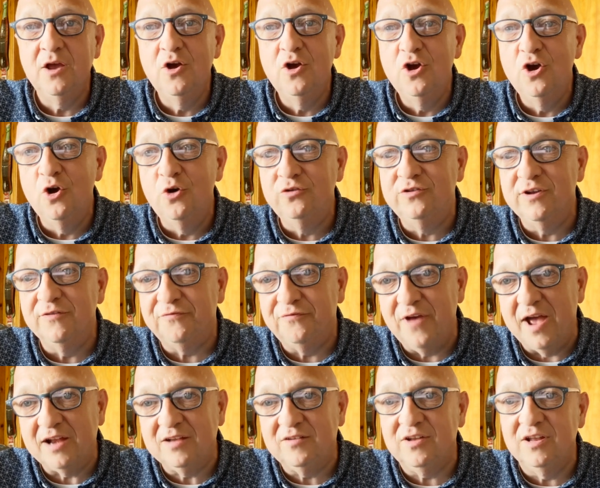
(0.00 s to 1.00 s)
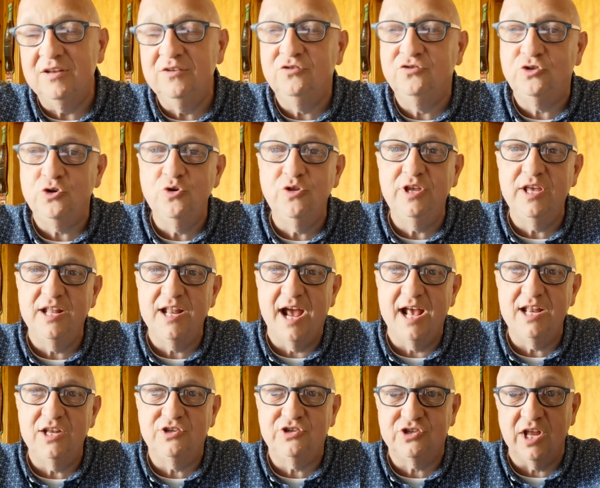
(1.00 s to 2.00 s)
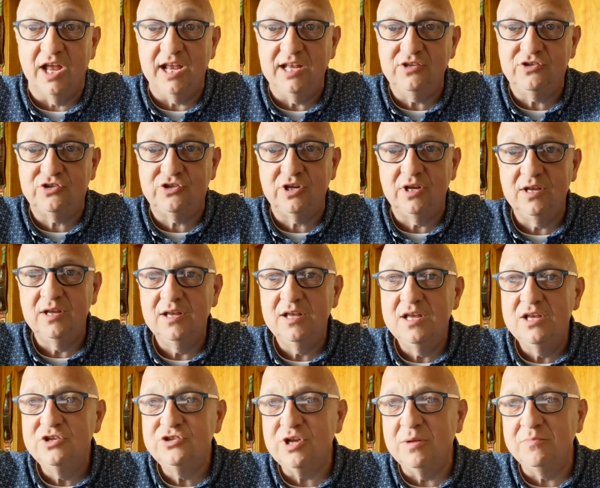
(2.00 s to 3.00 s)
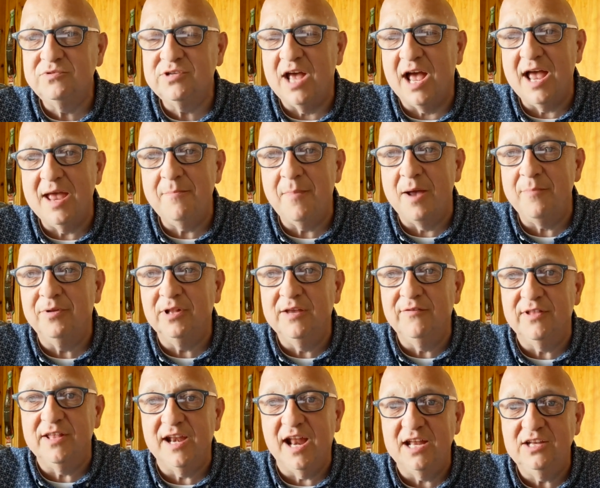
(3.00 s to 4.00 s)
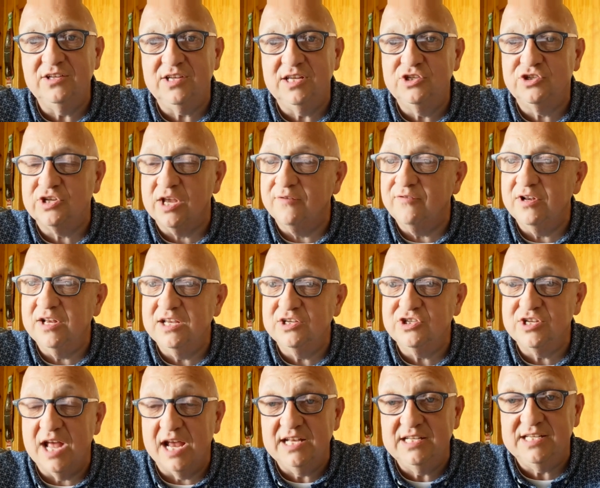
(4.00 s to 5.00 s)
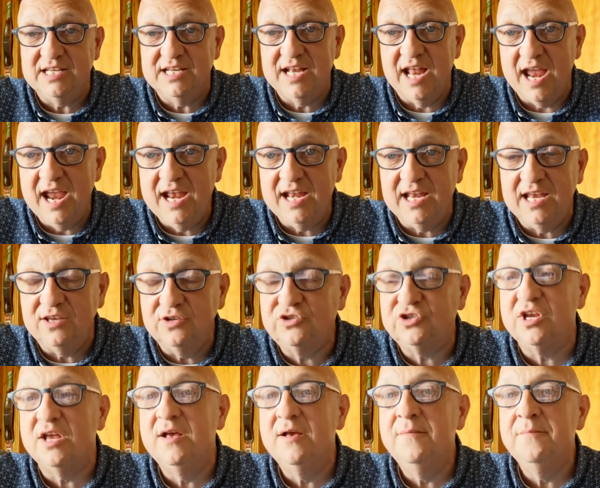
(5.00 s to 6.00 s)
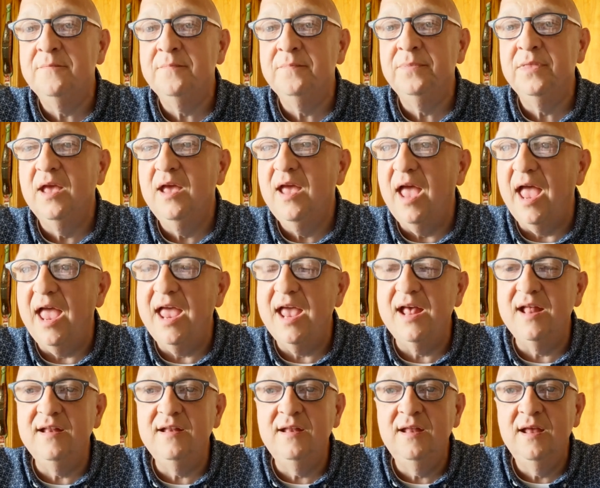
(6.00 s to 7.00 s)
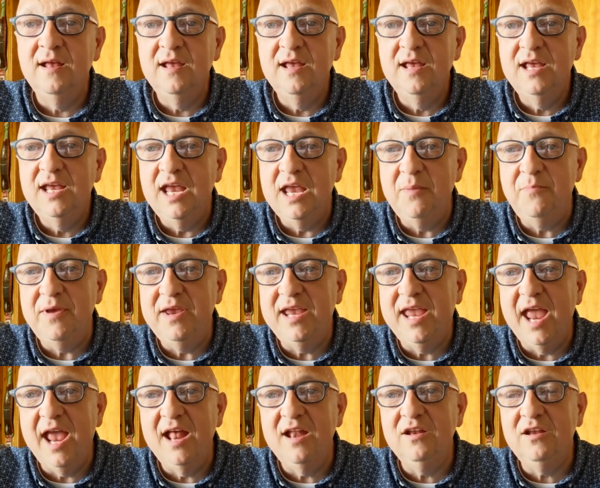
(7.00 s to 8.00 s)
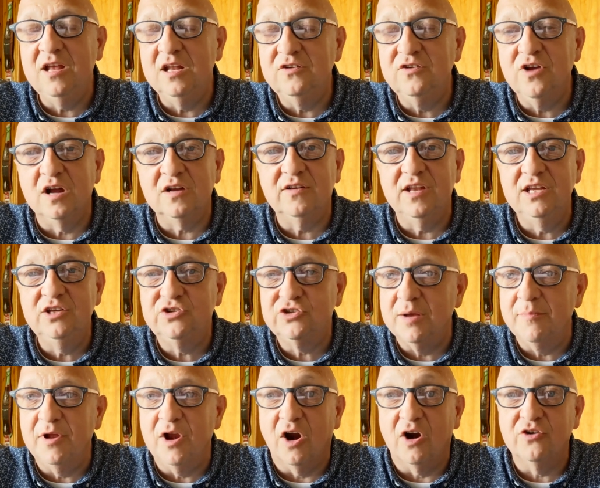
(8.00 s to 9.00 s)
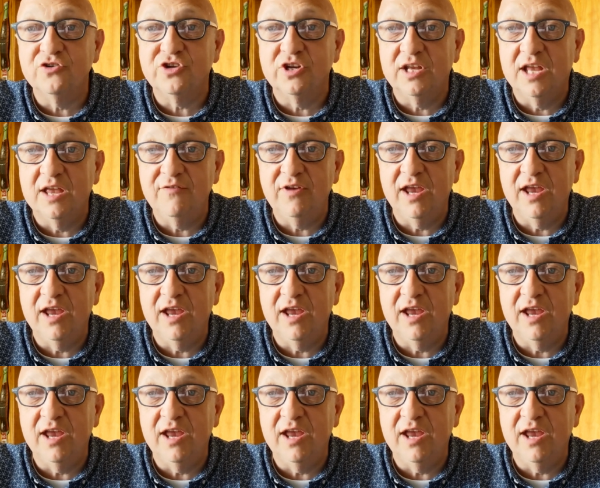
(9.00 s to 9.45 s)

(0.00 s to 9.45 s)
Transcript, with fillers: who defected to the United States sometime, I believe, in the 1970s, 1980s and he began conducting seminars and giving